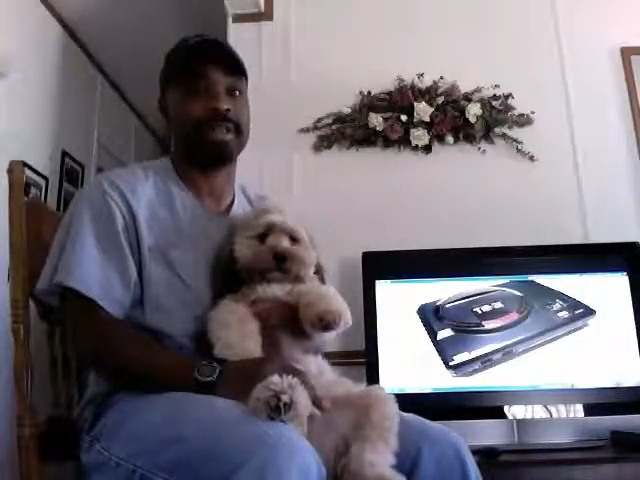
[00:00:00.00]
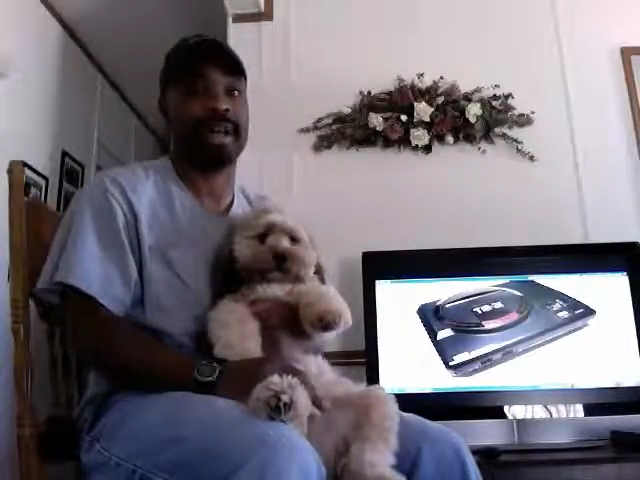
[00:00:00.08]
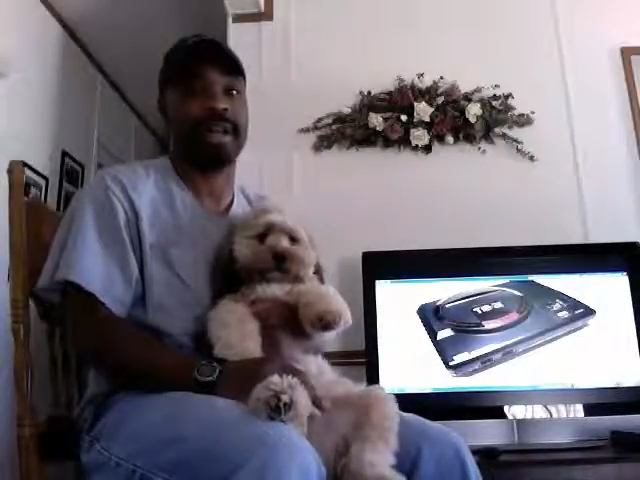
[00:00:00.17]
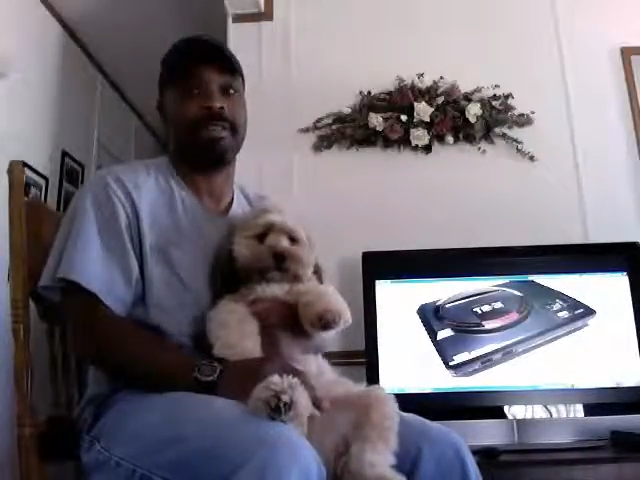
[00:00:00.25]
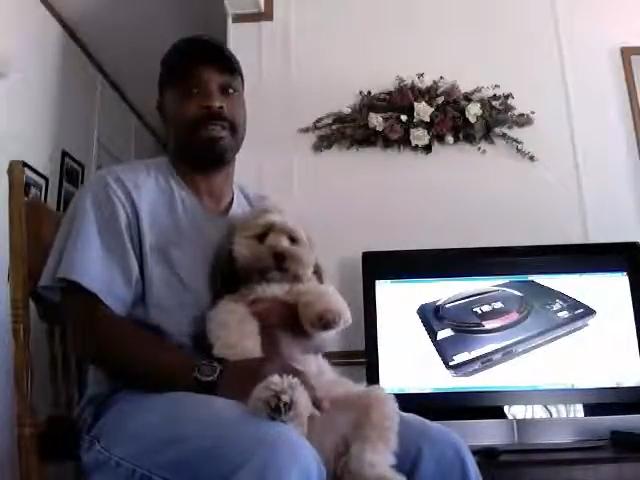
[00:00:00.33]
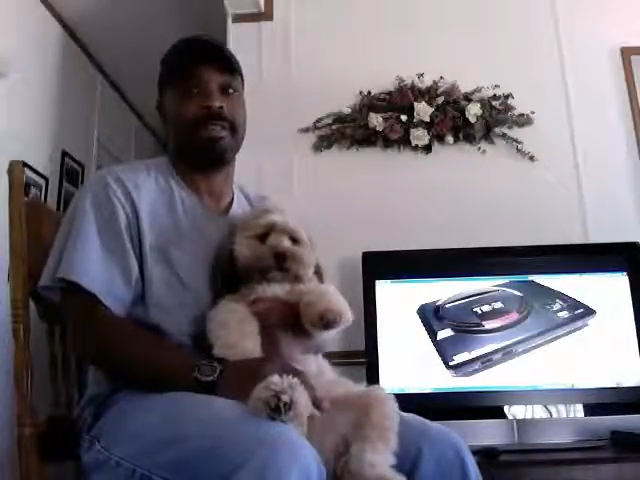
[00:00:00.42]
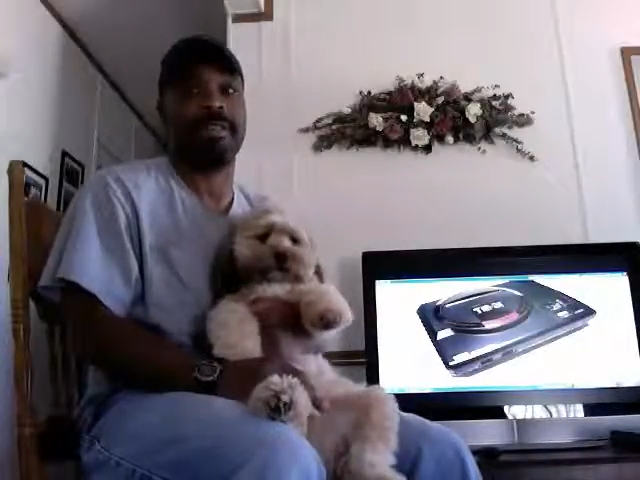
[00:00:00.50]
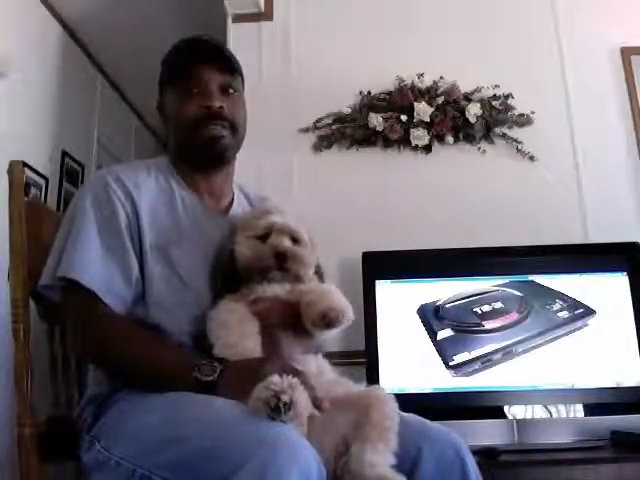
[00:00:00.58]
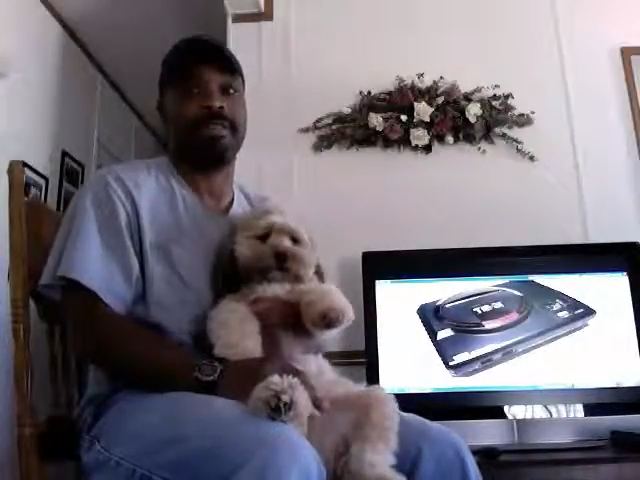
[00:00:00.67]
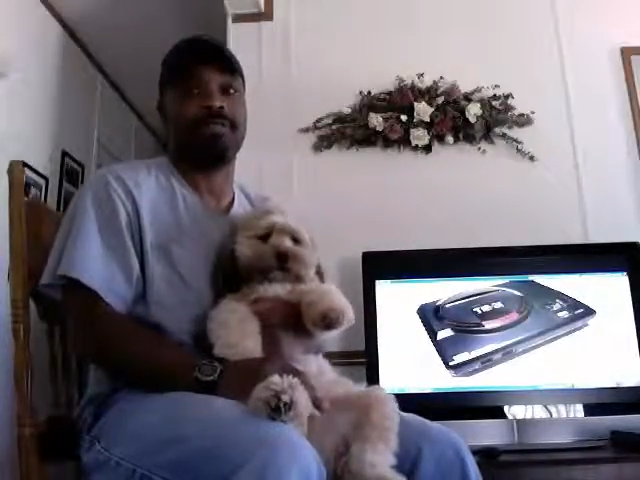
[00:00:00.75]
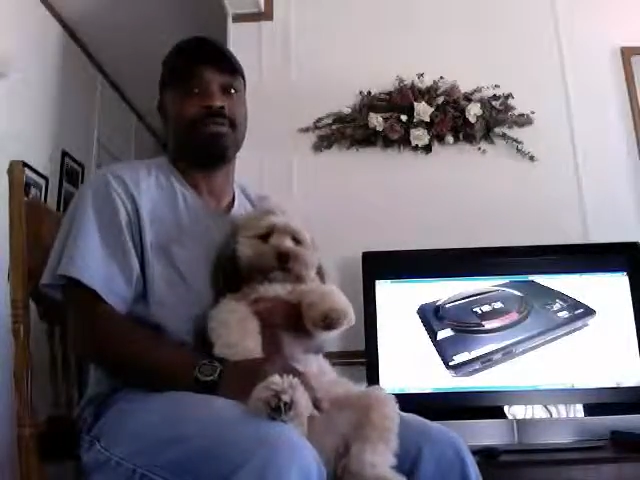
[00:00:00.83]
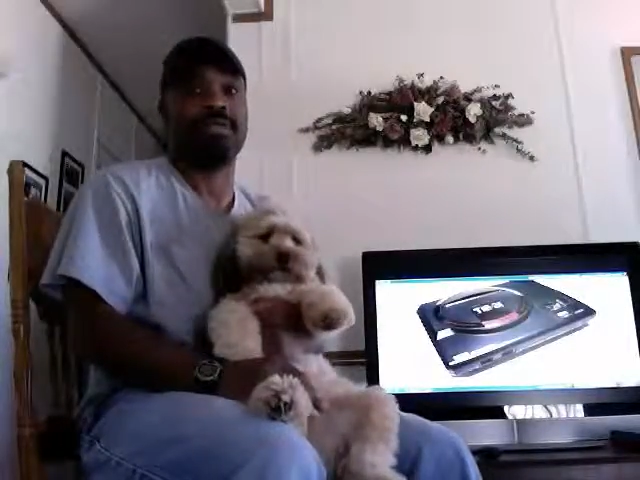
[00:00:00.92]
I
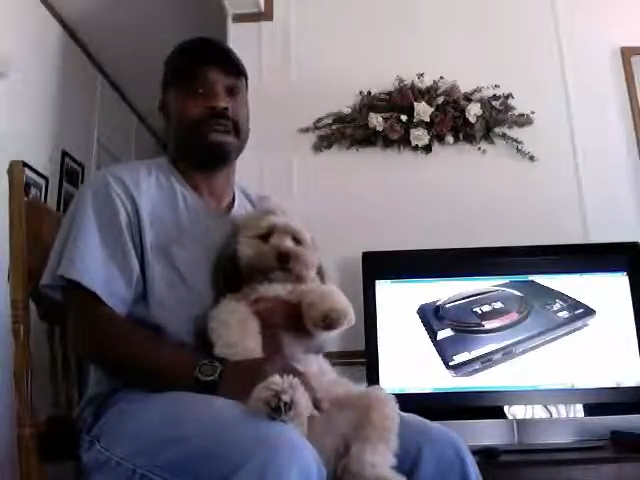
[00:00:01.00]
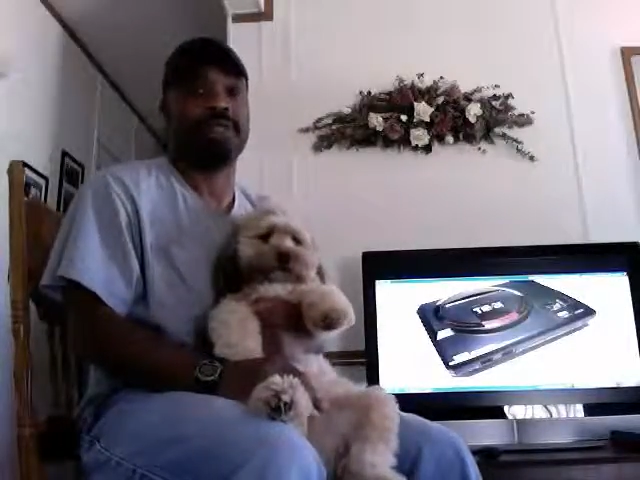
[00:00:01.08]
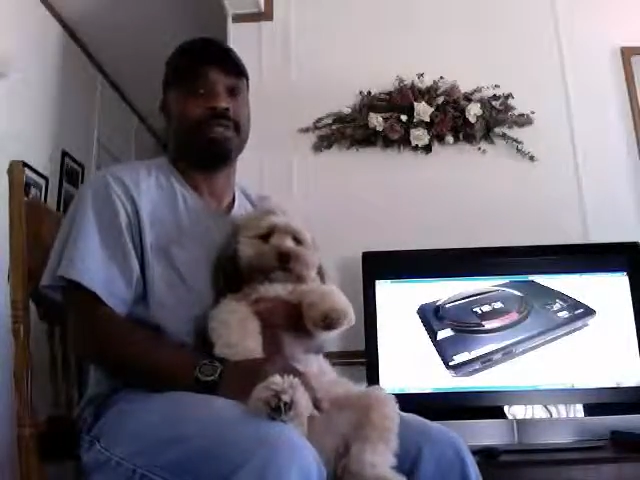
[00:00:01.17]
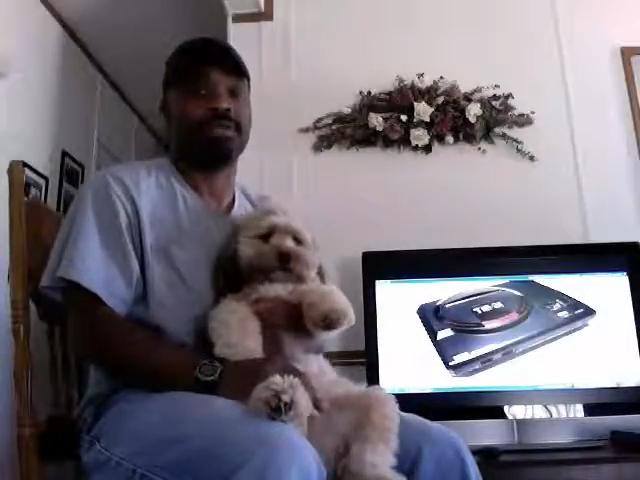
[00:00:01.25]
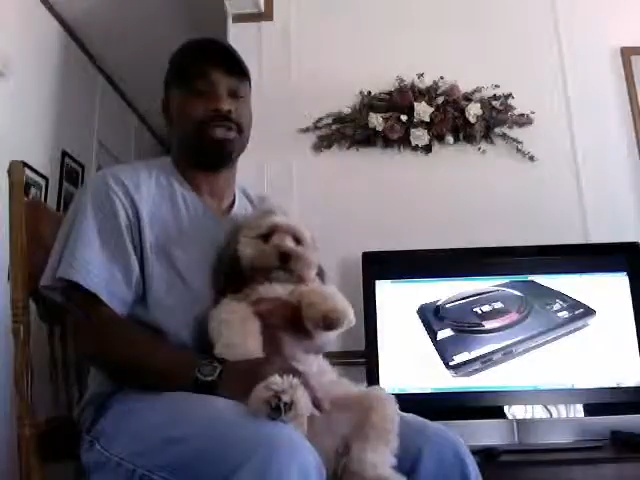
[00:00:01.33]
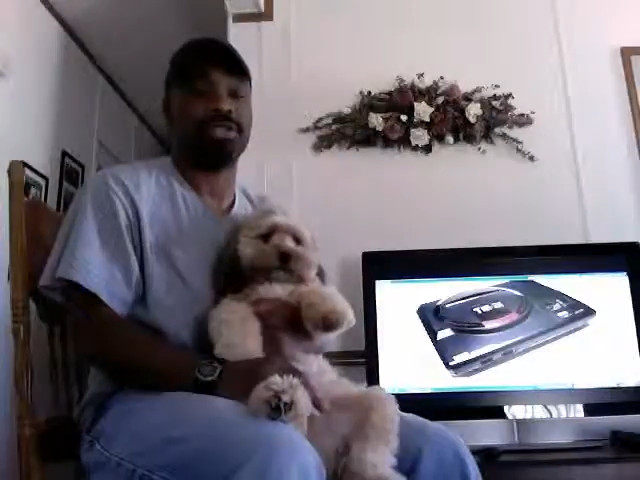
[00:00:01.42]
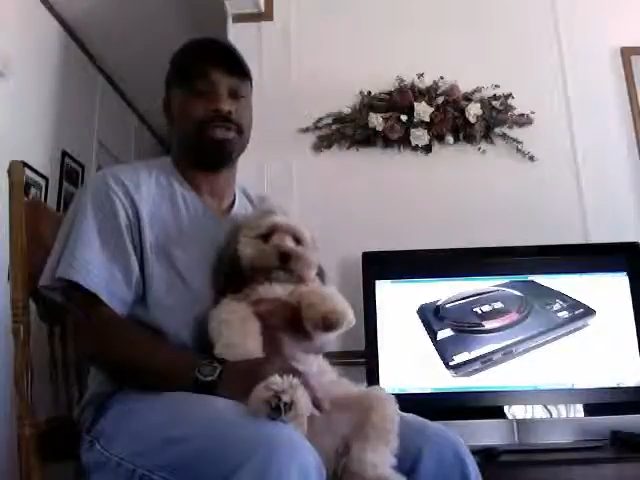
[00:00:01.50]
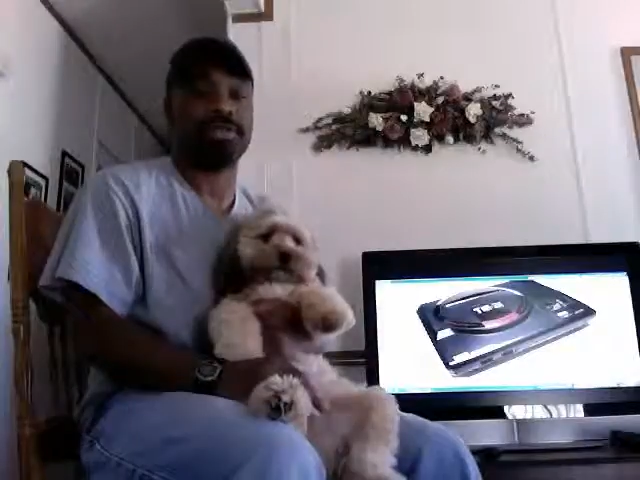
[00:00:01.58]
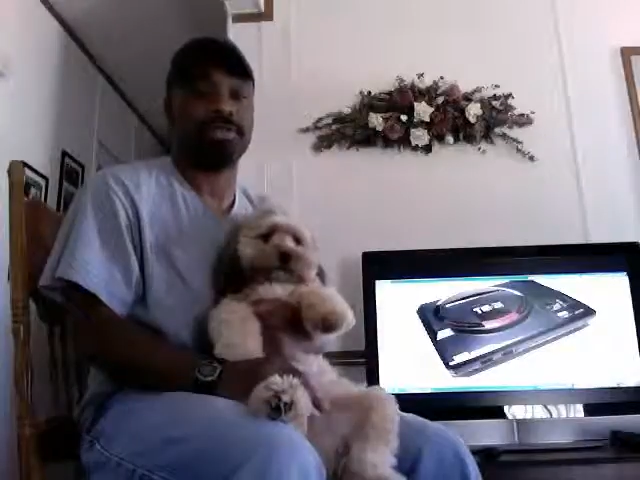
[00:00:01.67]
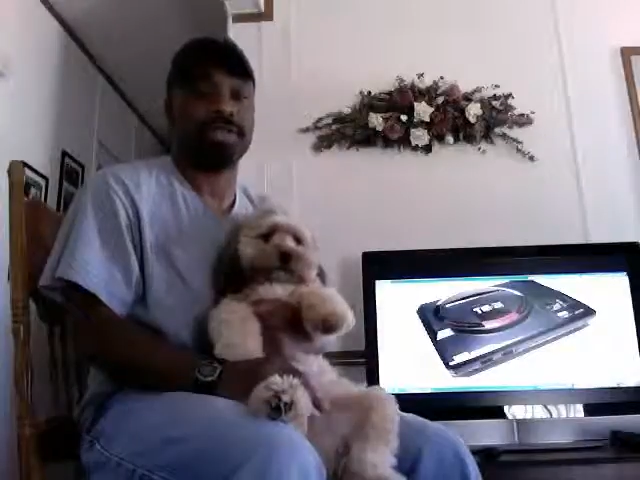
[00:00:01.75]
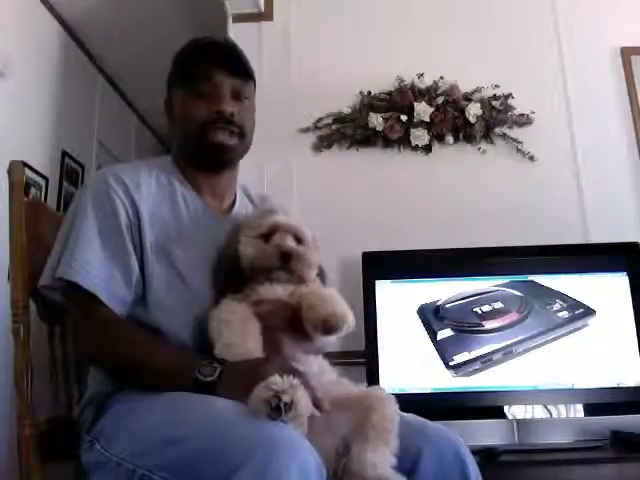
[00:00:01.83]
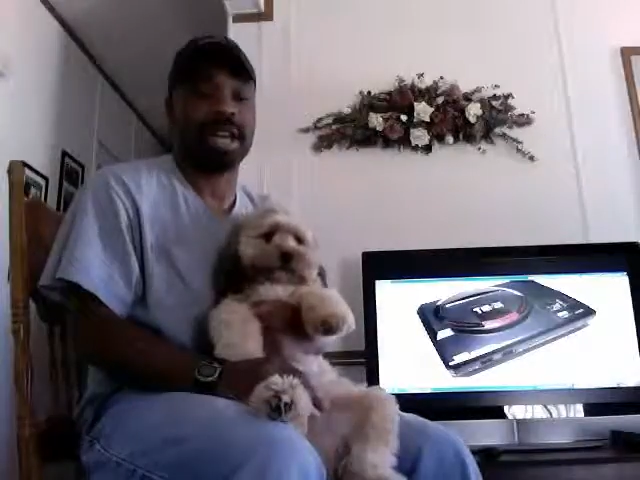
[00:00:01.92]
watched YouTube
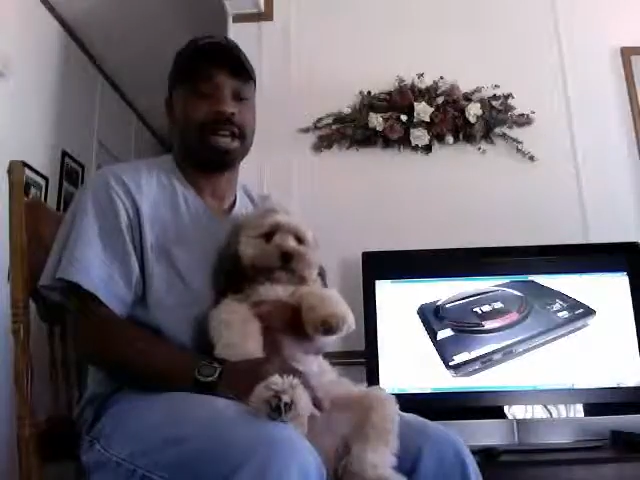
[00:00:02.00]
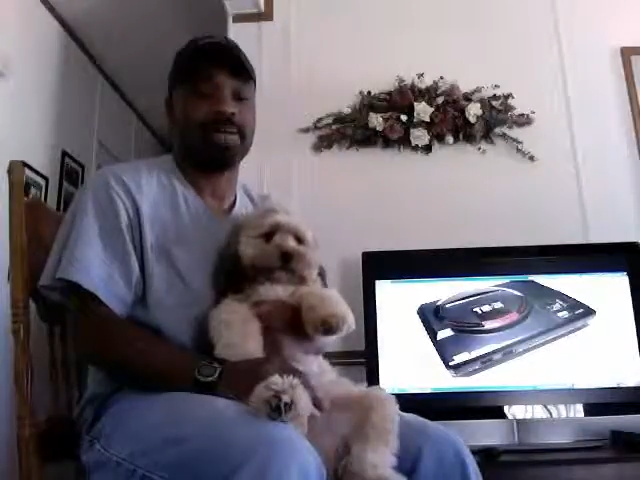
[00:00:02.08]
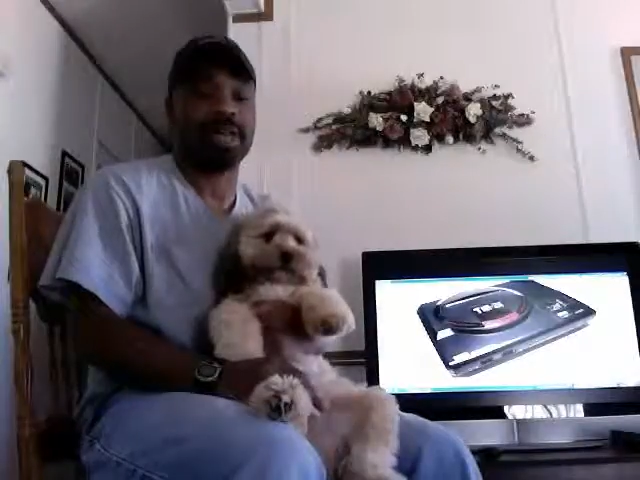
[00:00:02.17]
numerous times,